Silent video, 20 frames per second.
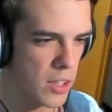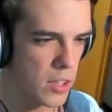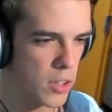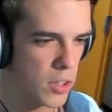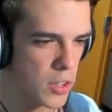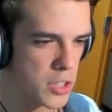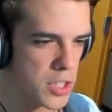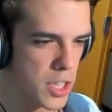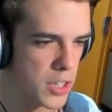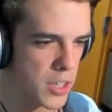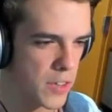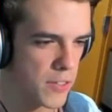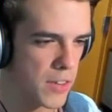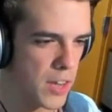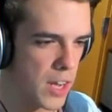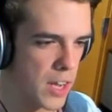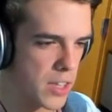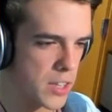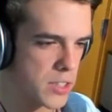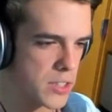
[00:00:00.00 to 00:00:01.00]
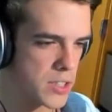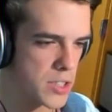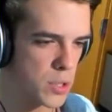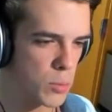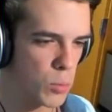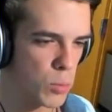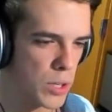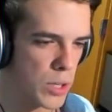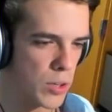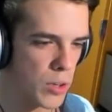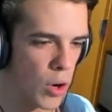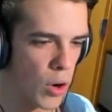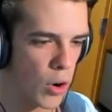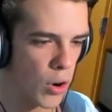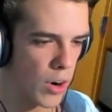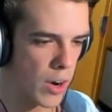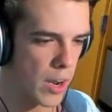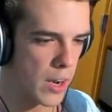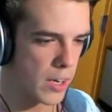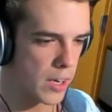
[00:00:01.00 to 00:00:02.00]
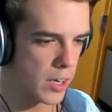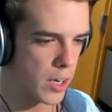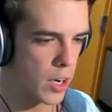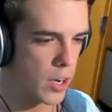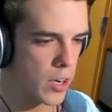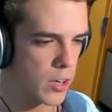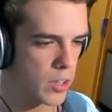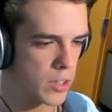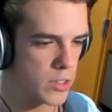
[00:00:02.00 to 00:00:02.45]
Looks like they've got some weird art hanging up.